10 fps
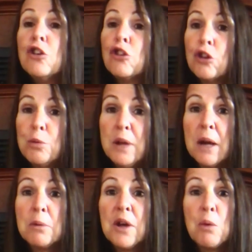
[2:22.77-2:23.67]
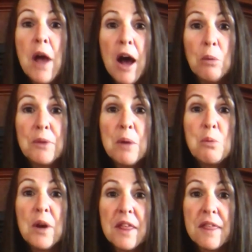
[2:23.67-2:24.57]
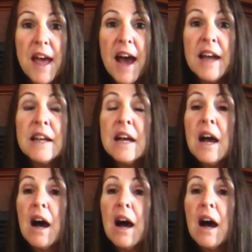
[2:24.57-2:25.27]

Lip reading: should be able to help them with that.